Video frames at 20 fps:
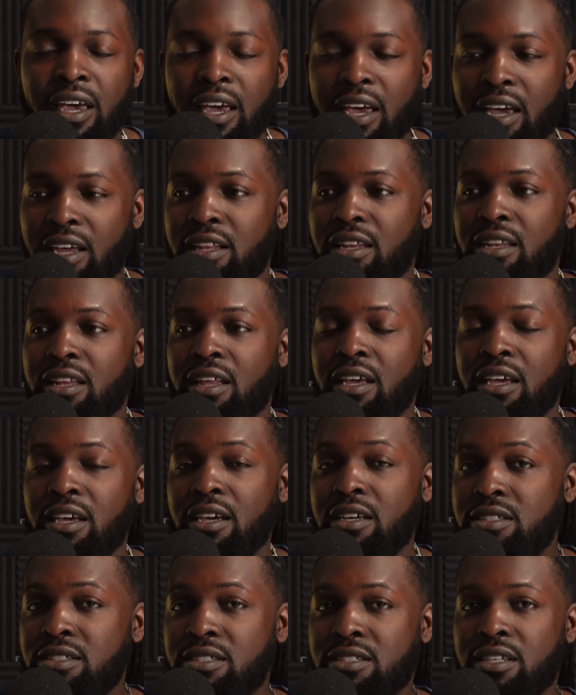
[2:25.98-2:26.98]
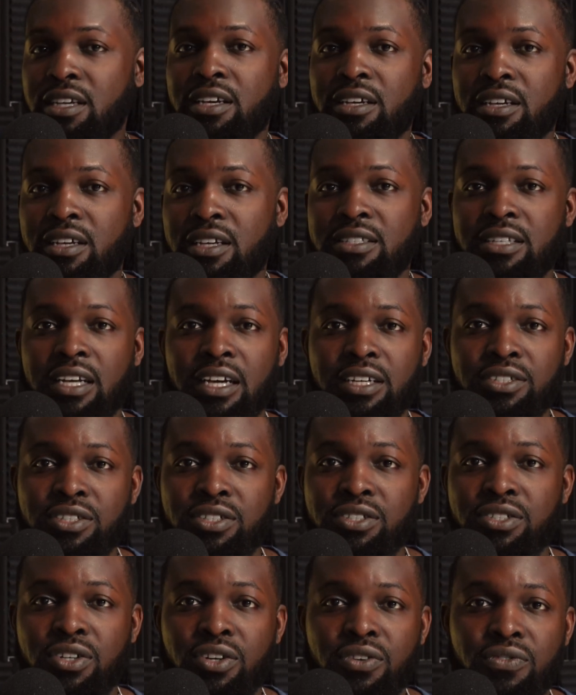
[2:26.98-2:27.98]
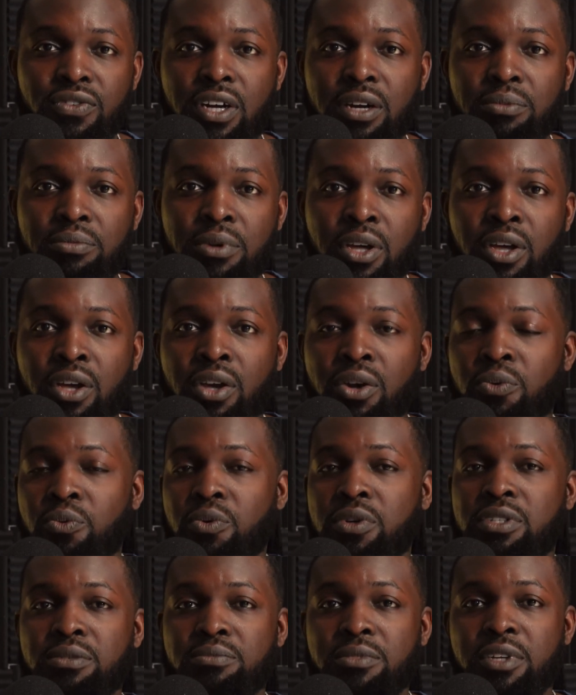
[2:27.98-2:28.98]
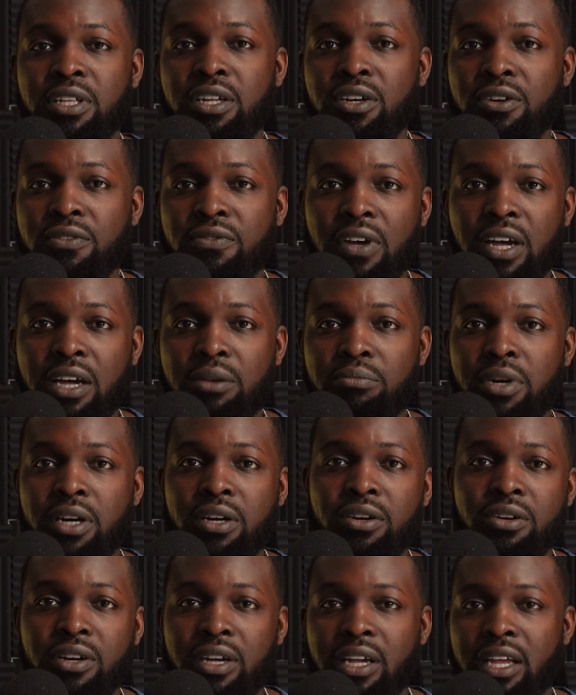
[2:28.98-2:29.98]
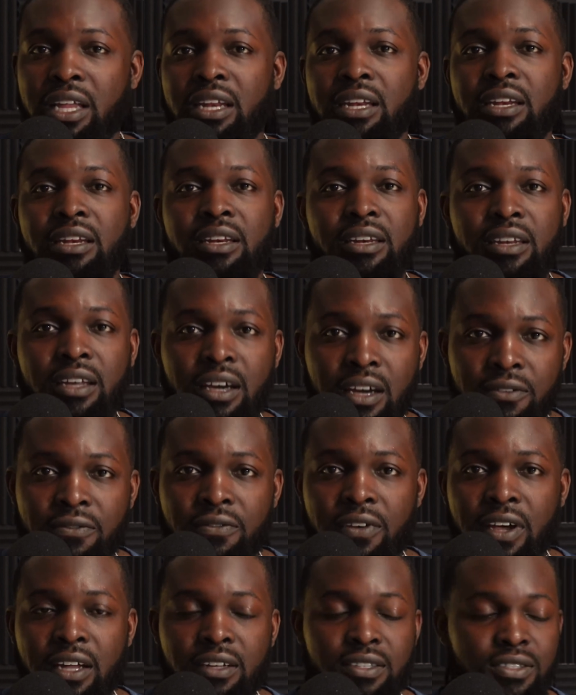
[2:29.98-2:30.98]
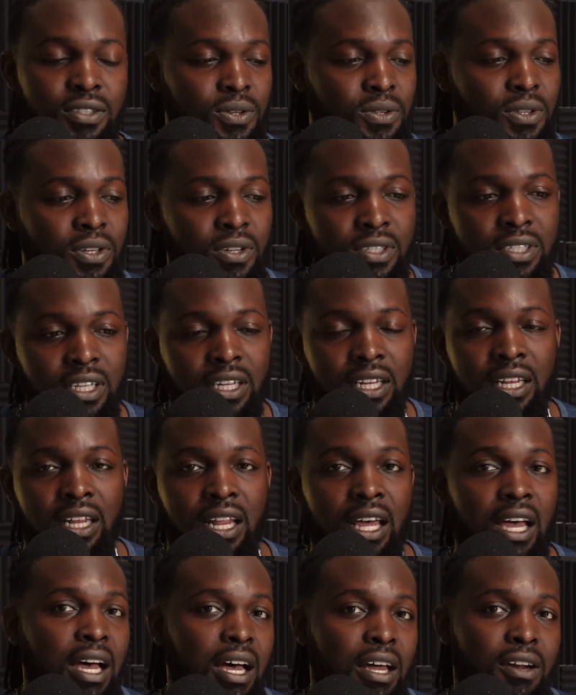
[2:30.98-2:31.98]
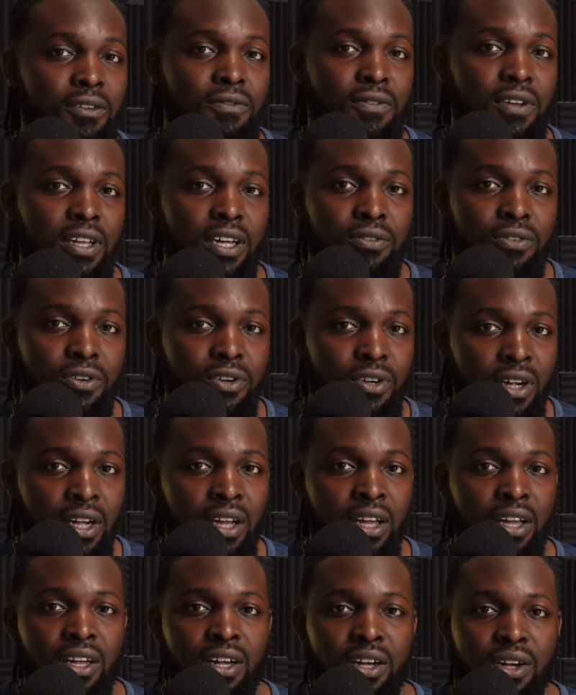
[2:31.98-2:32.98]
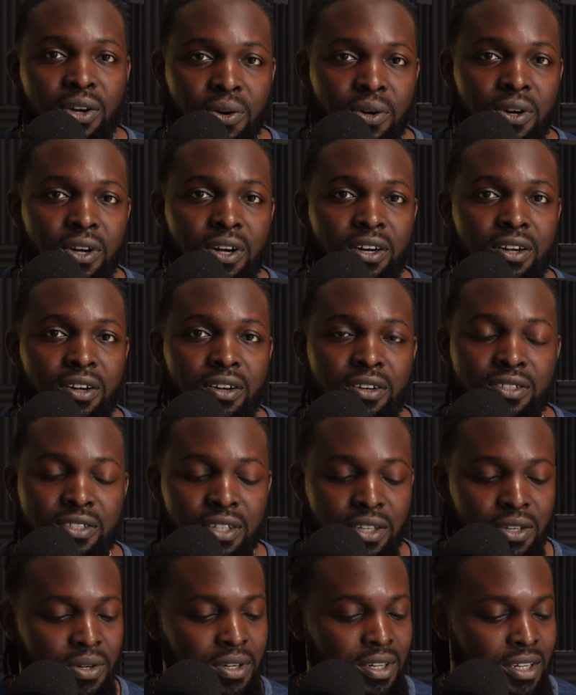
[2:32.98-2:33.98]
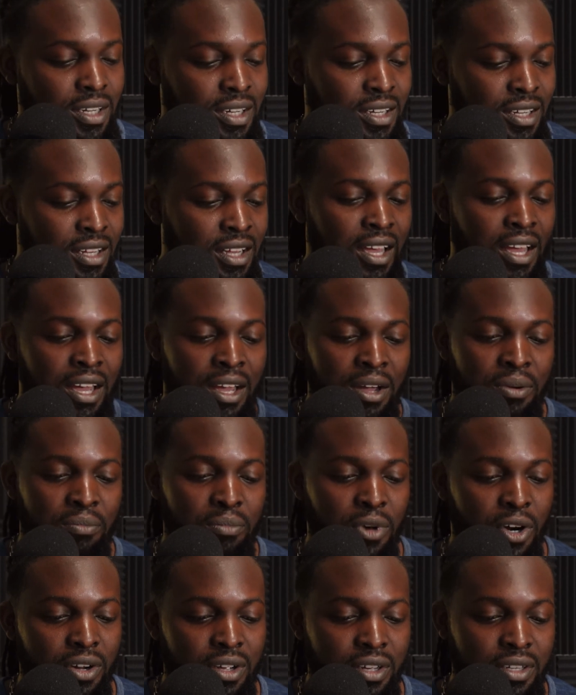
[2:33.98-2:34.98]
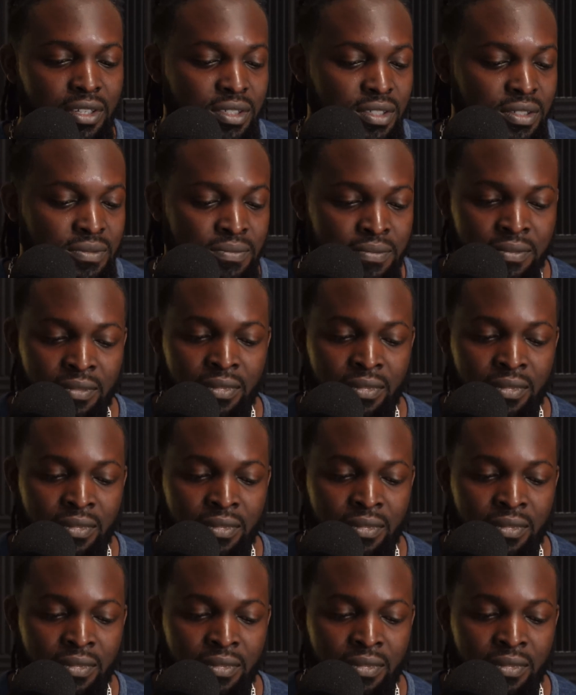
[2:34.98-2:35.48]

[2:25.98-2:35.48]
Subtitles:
And his steak is actually served up with some clarified butter and duck fat. So there's a lot of flavor going on here. So Marcus,